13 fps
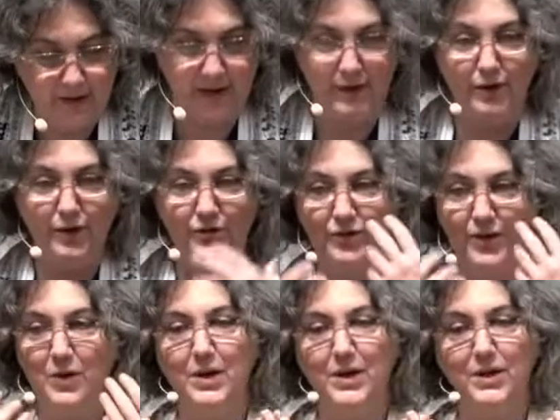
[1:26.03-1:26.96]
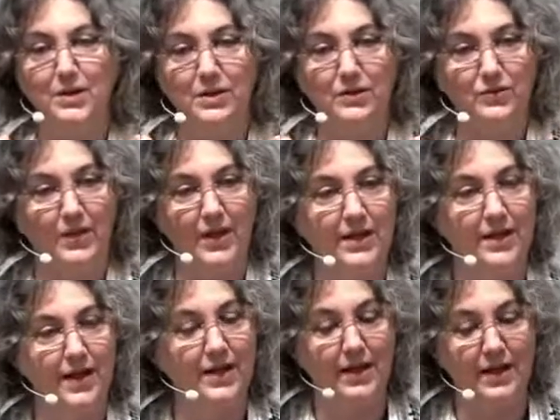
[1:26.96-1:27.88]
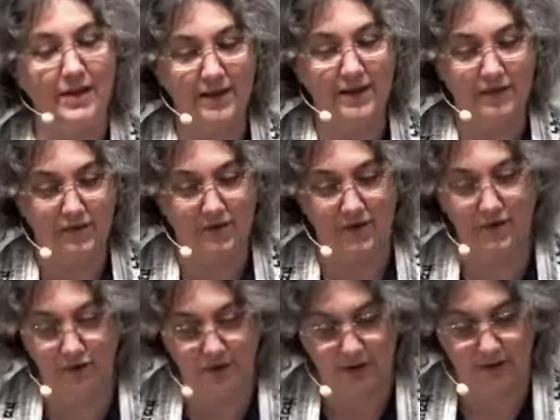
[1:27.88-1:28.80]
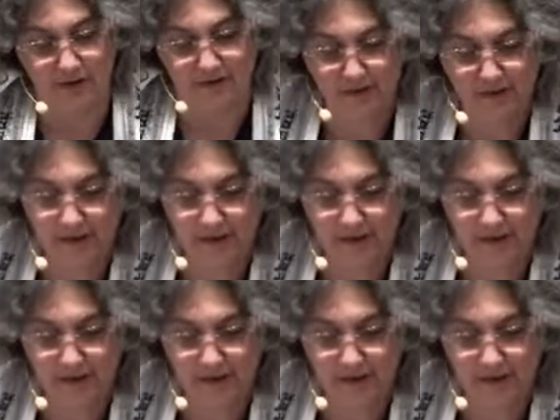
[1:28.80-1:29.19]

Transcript: It looks like what it looks like, and I think it's adorable.